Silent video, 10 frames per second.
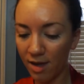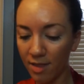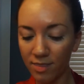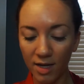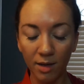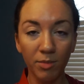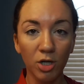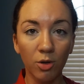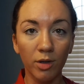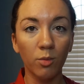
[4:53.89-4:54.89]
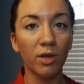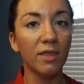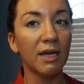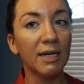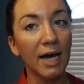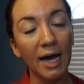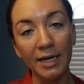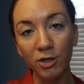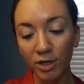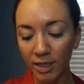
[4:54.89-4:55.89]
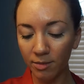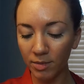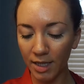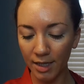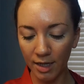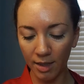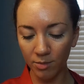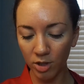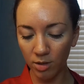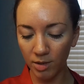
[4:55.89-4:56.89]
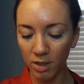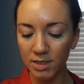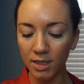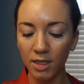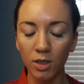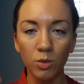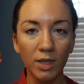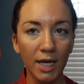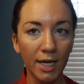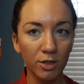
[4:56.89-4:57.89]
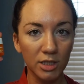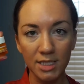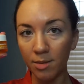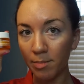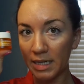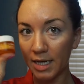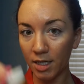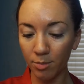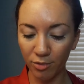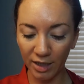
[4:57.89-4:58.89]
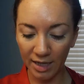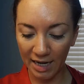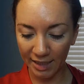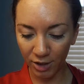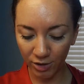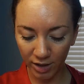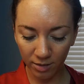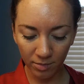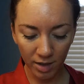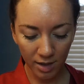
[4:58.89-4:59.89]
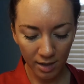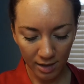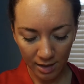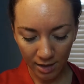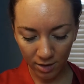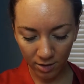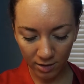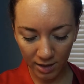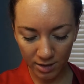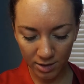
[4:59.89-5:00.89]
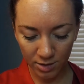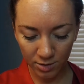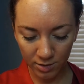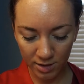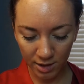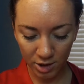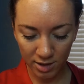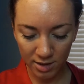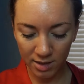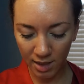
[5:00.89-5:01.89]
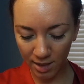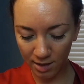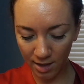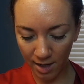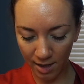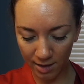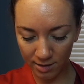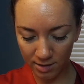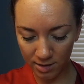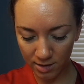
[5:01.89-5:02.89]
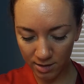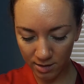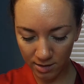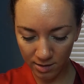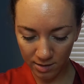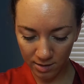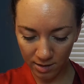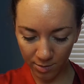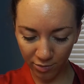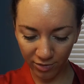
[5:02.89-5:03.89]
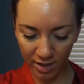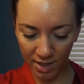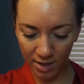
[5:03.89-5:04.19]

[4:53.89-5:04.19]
And then I'm going to go in with an eye cream, and I'm going to be using the Henriksen Banana Bright Eye Cream. And all I do is I just take that pretty